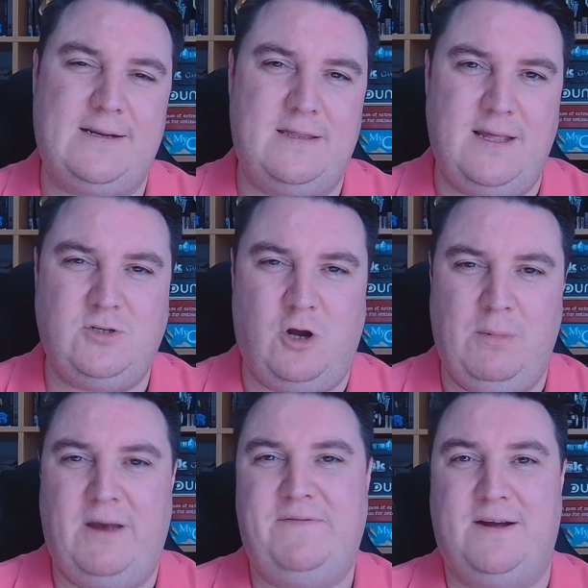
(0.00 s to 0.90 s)
in the top
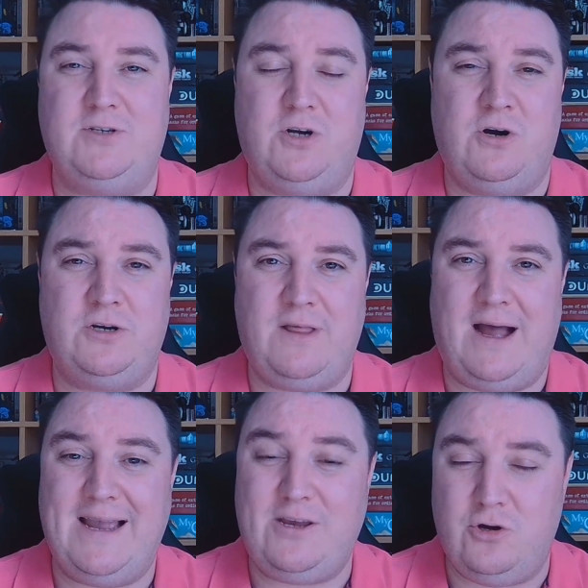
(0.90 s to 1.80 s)
left hand corner that
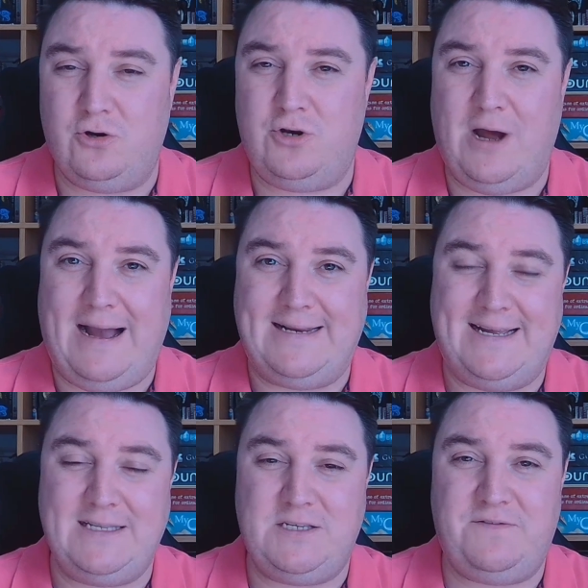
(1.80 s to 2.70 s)
I could not
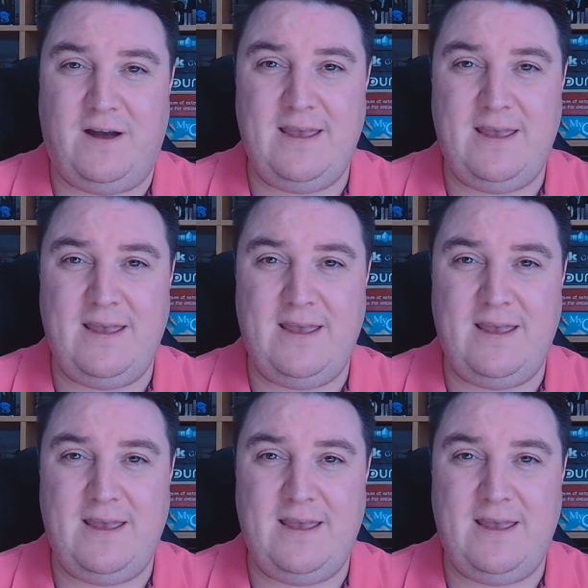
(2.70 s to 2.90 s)
identify.